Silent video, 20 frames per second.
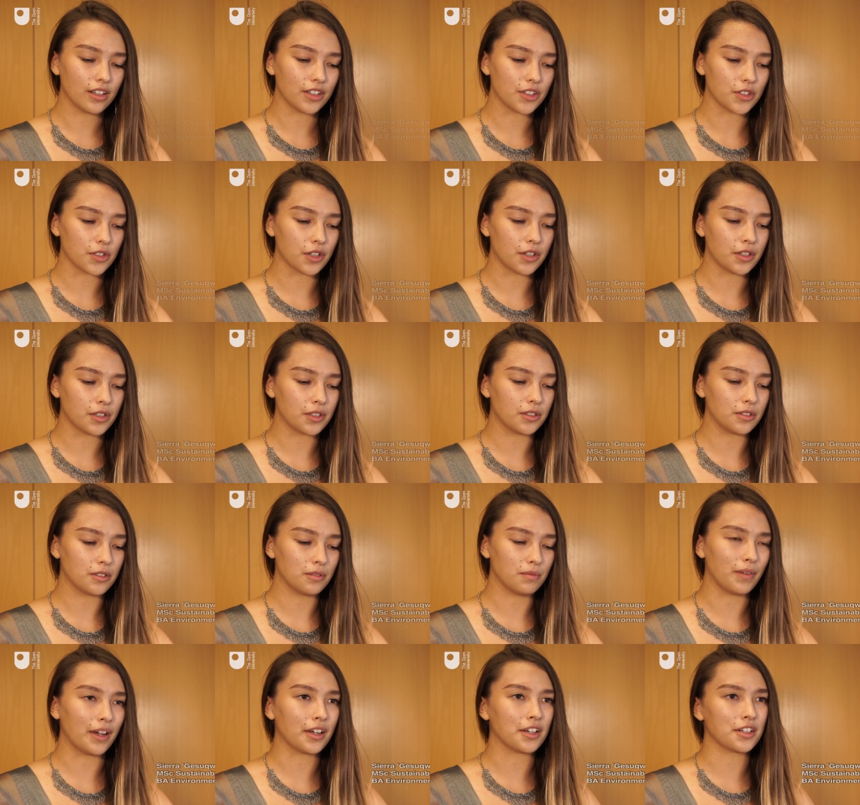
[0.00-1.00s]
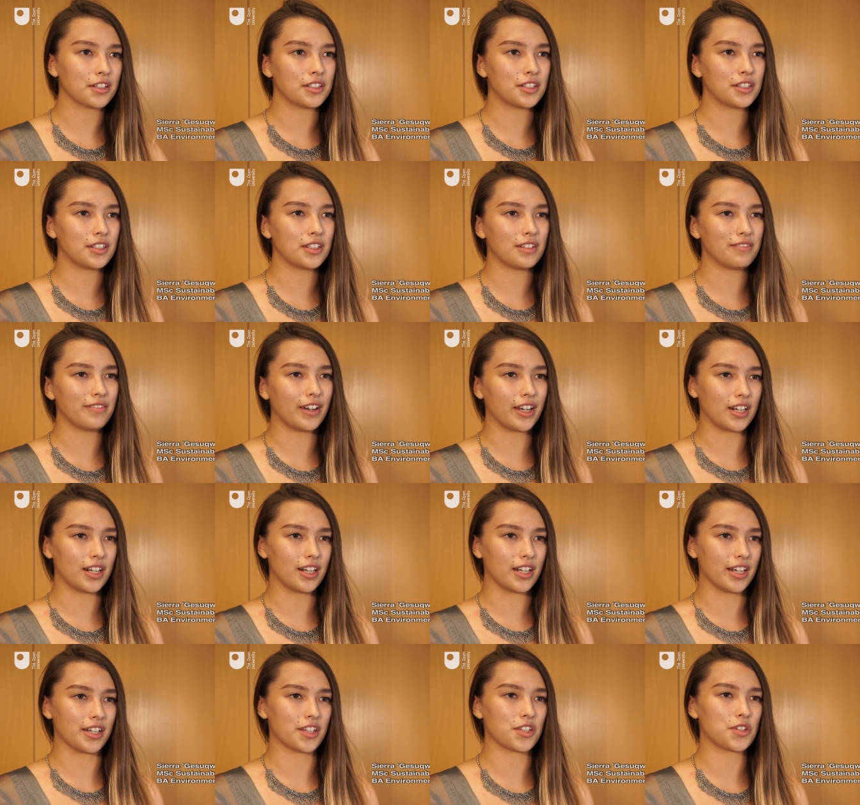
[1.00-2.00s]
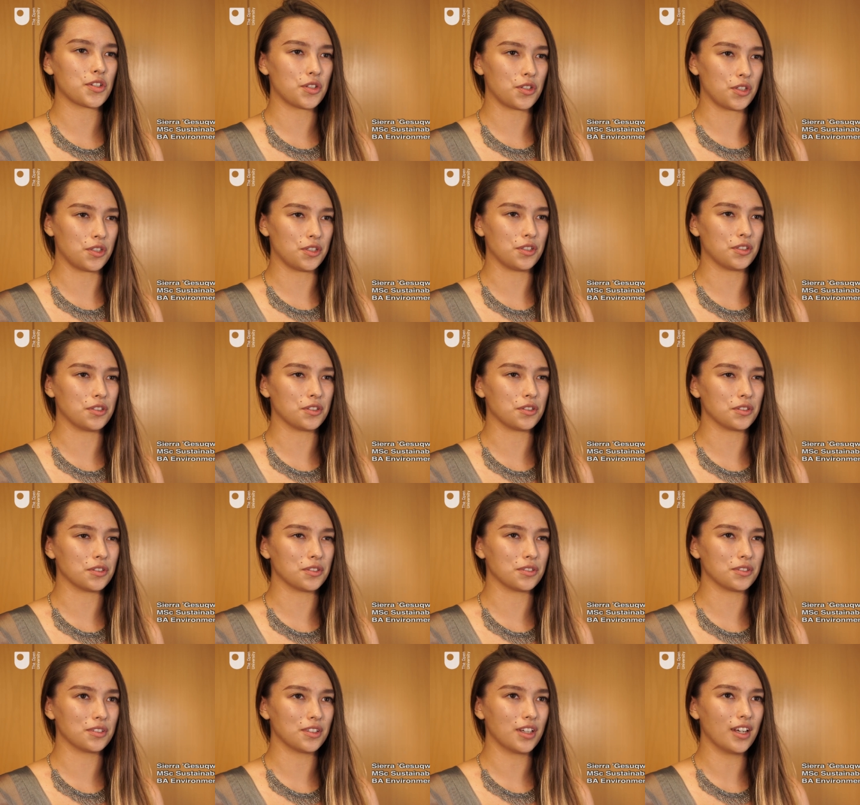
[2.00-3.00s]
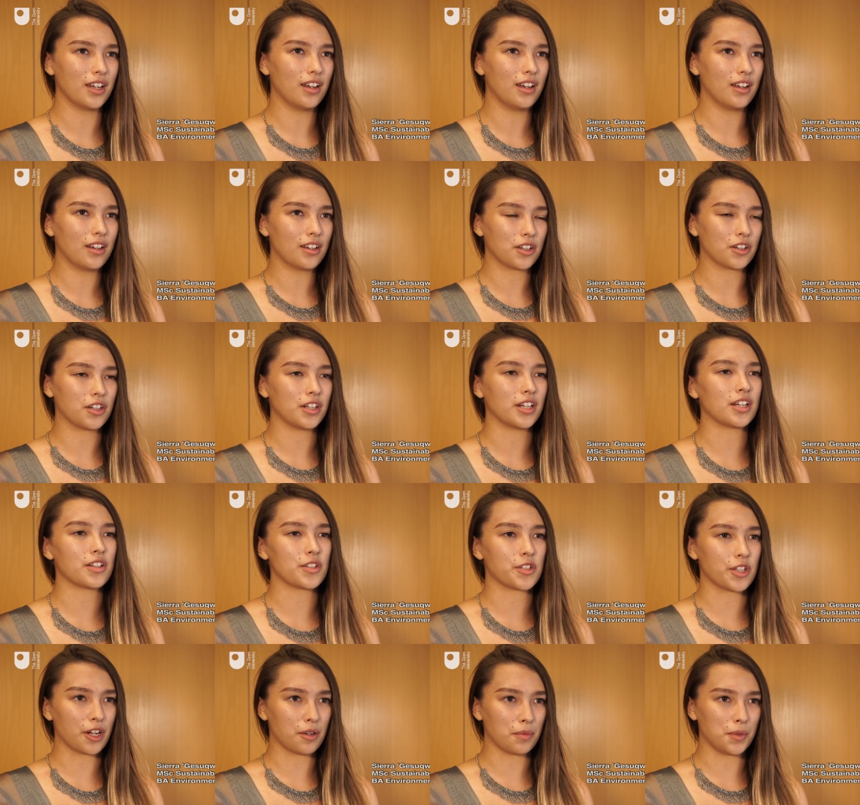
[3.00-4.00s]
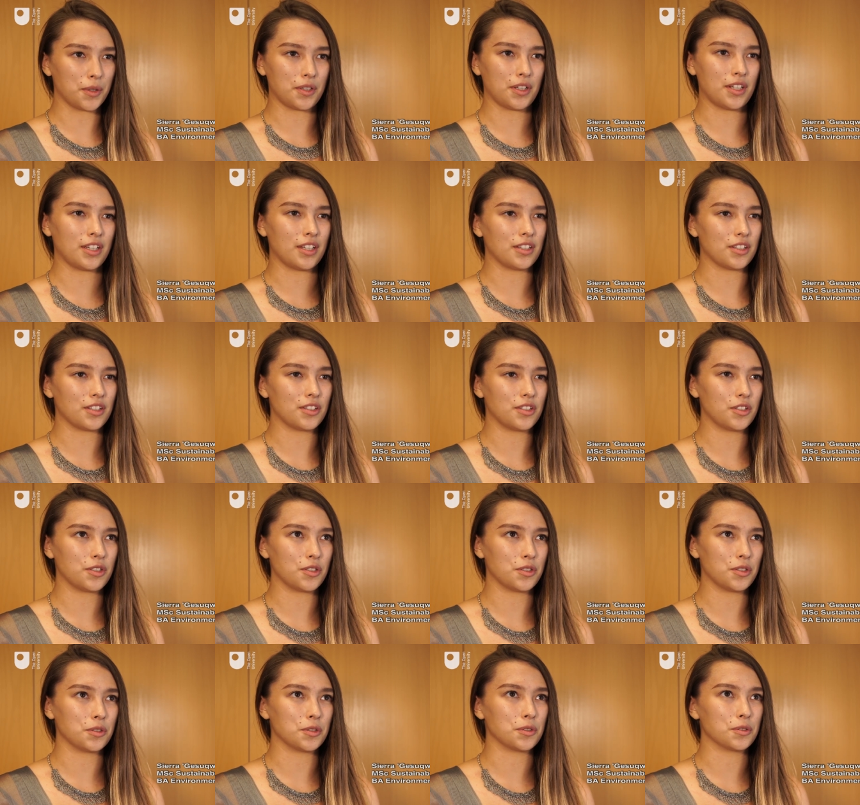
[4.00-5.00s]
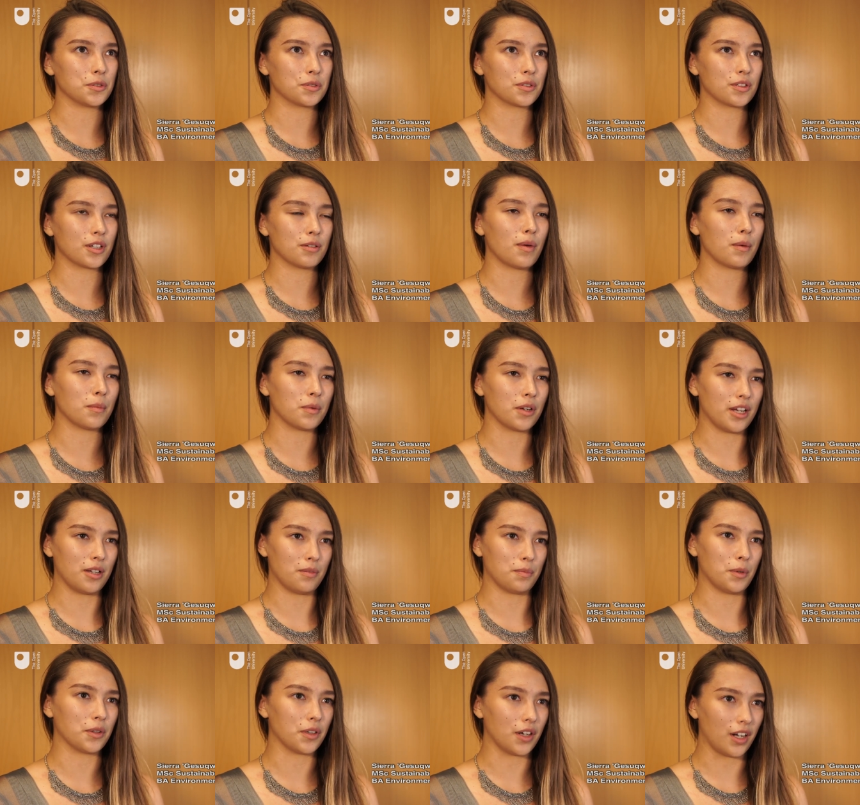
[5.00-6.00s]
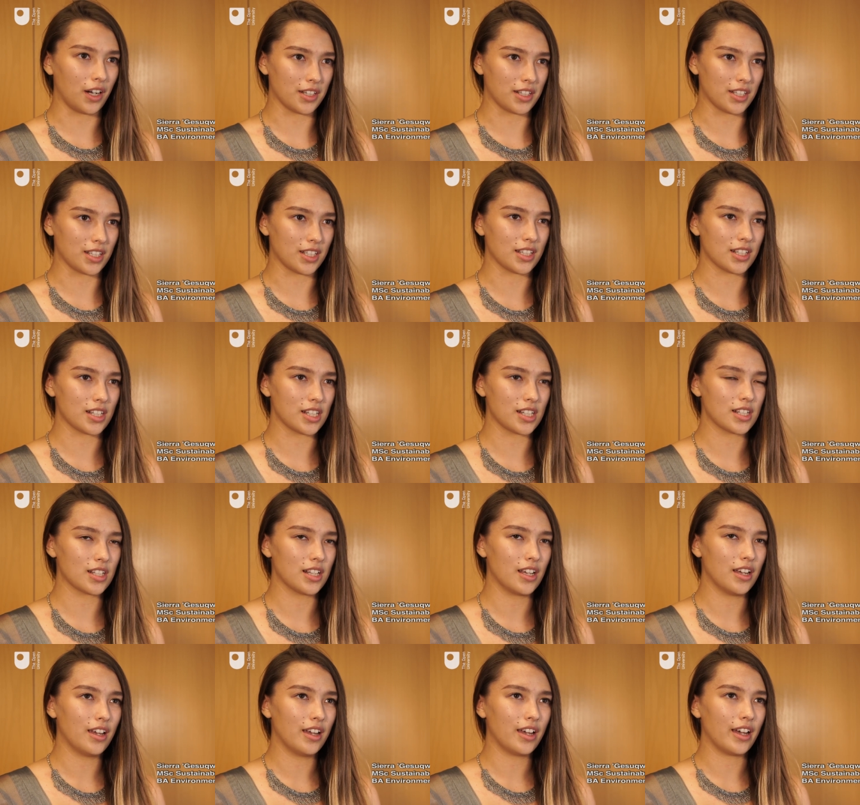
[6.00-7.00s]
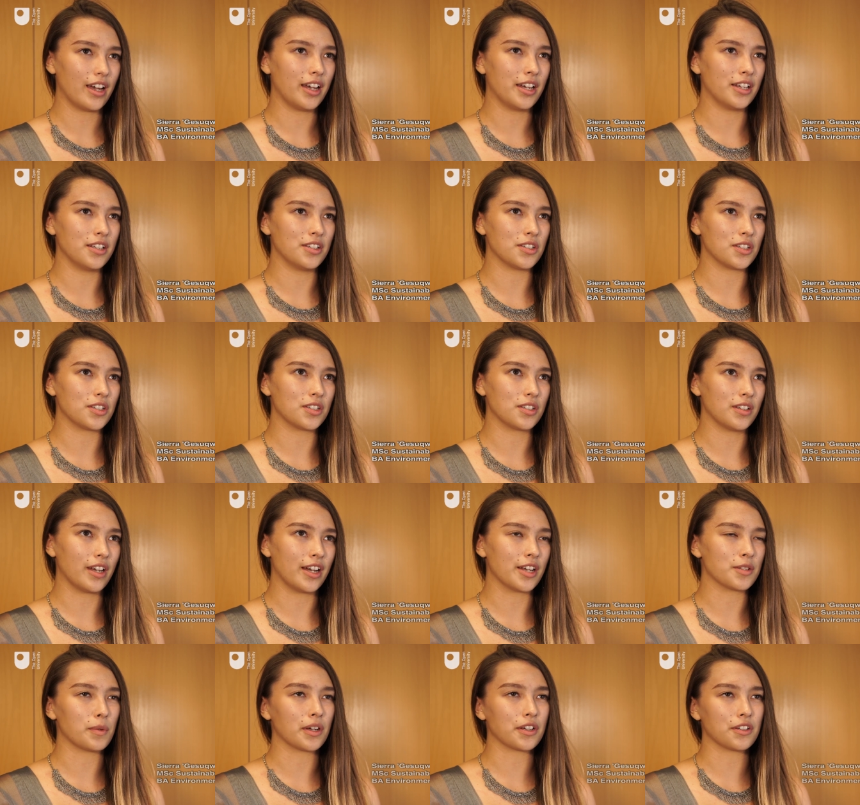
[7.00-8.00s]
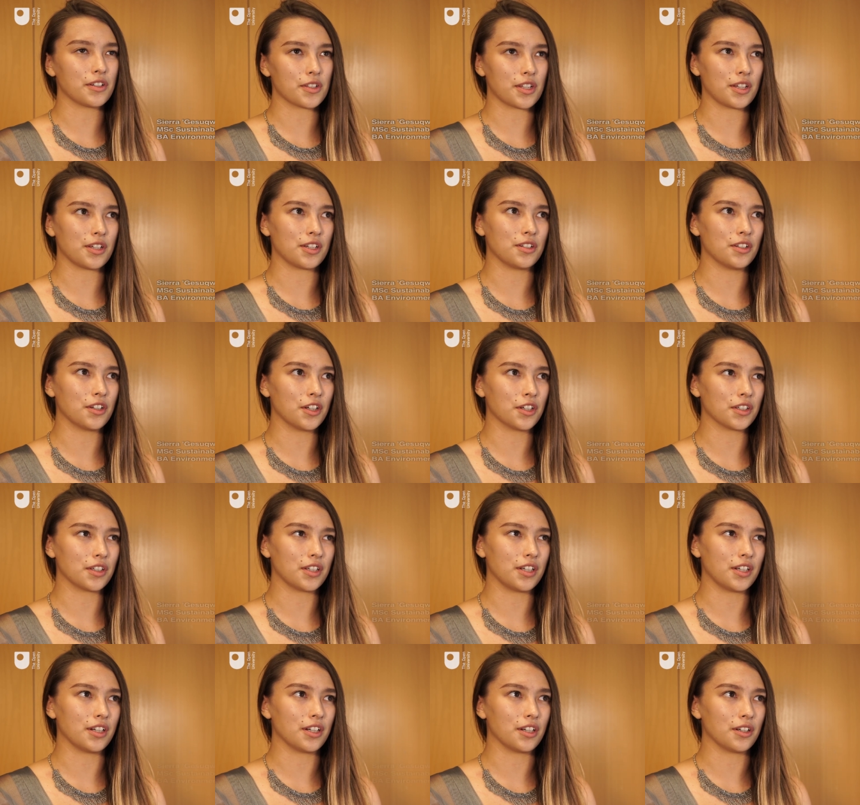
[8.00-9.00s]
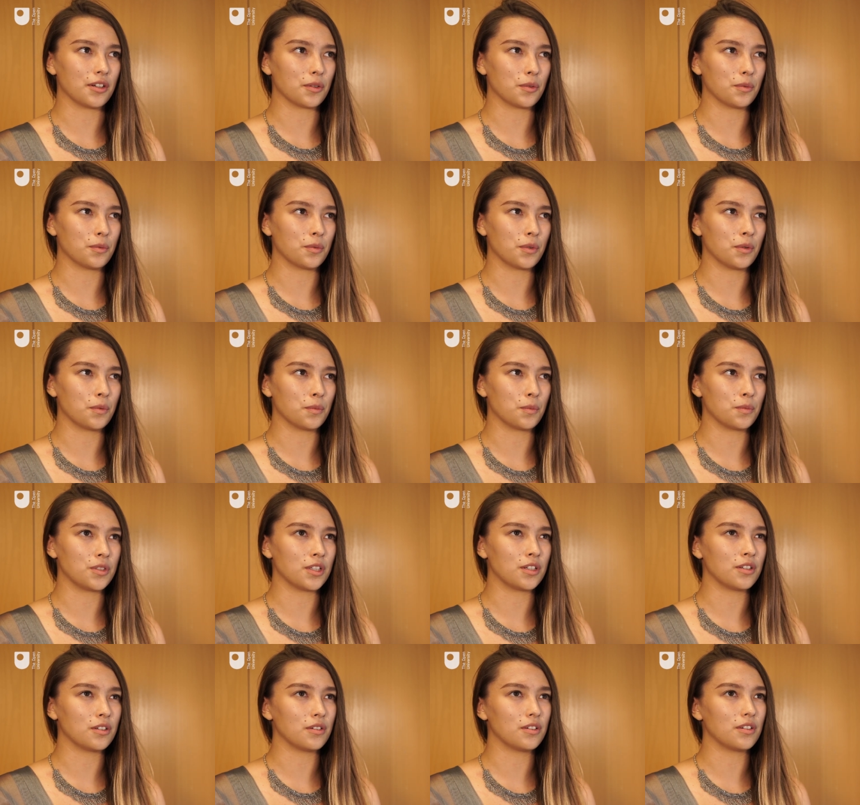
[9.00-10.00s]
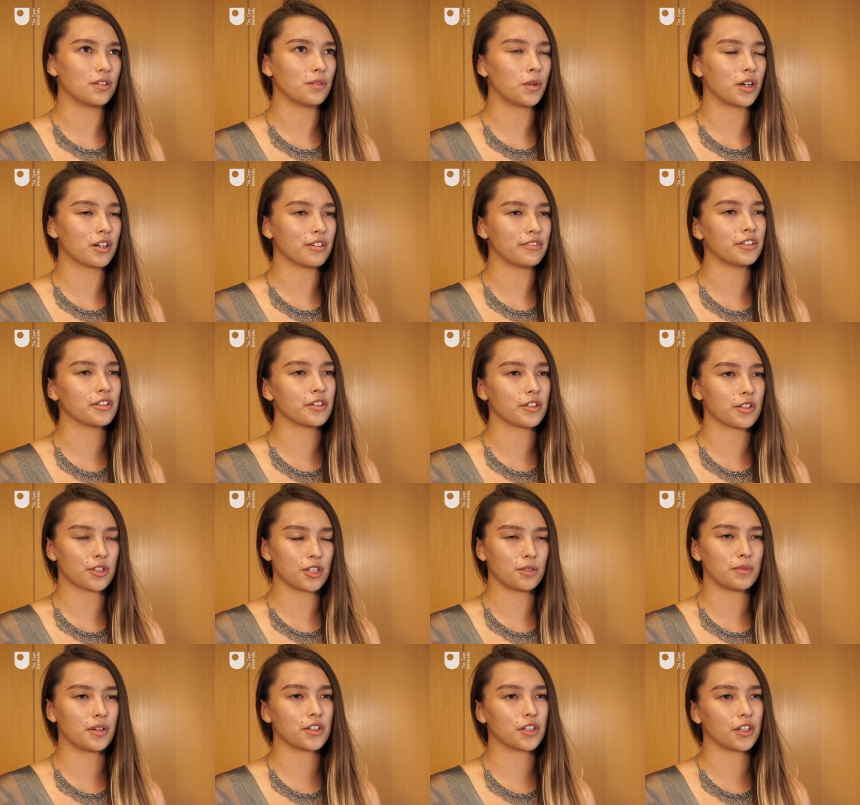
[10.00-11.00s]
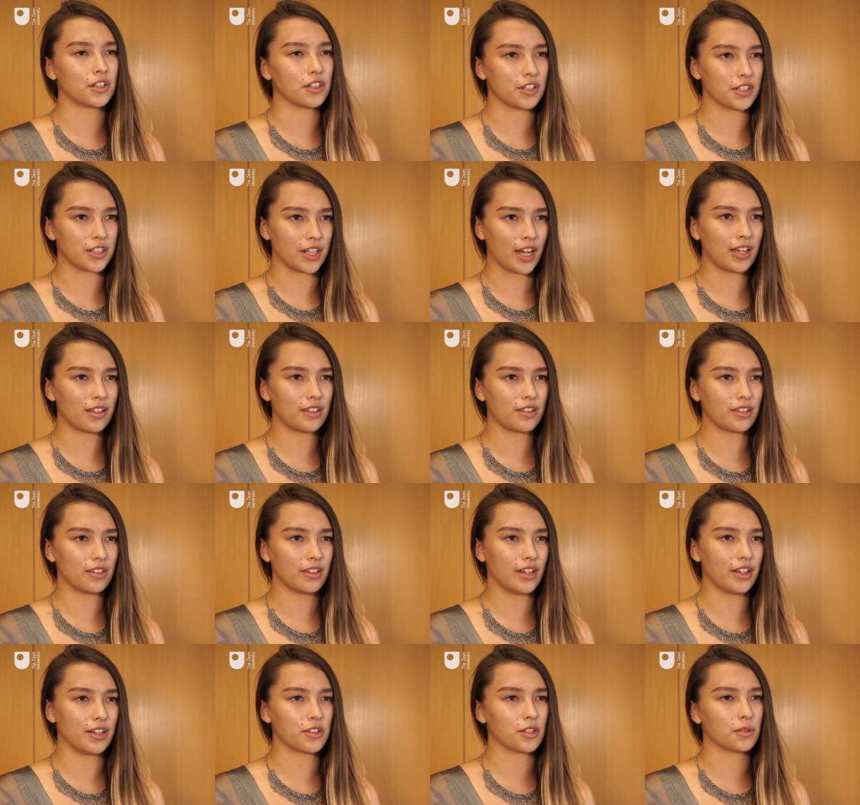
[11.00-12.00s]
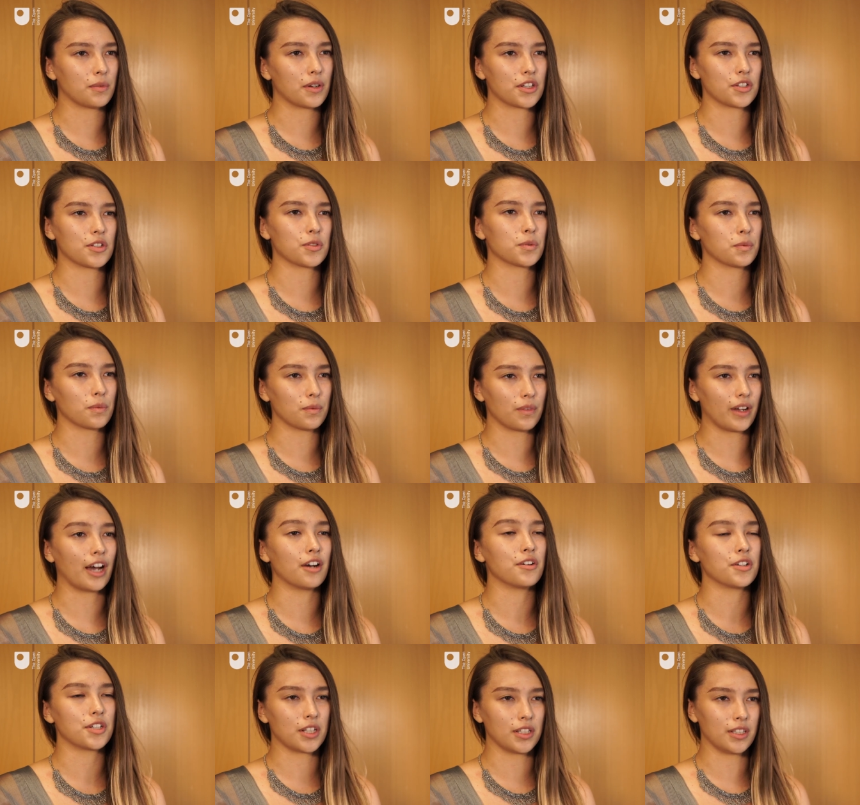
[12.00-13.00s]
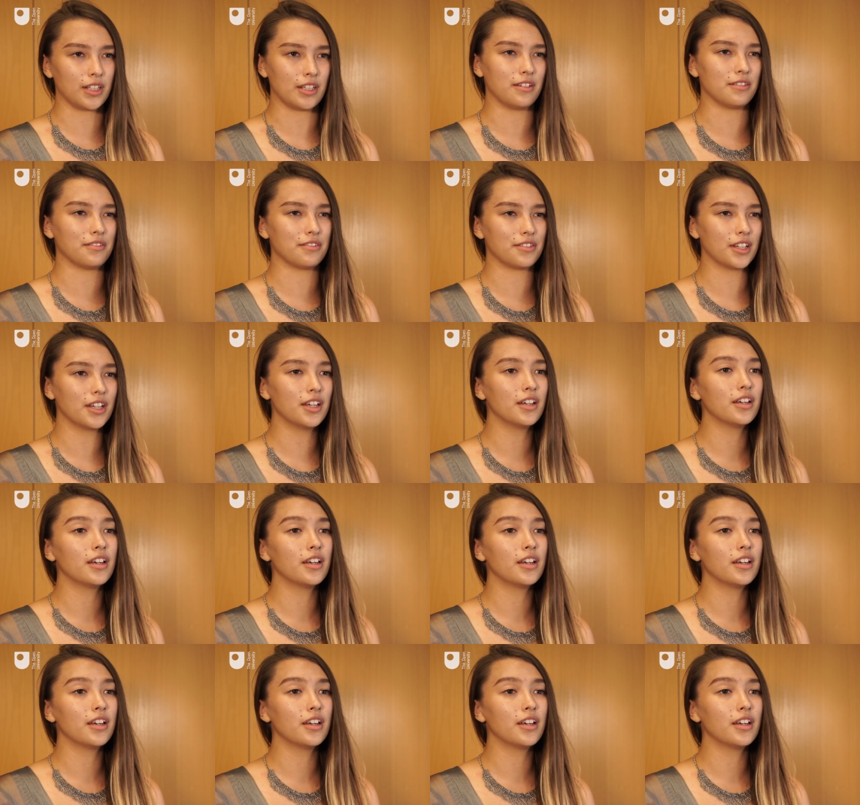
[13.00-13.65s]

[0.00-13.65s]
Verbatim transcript: So Michael invited us to create a ceremony to commemorate Pocahontas. And as Michael said earlier, we didn't want to focus so much on her death as so much as how she lived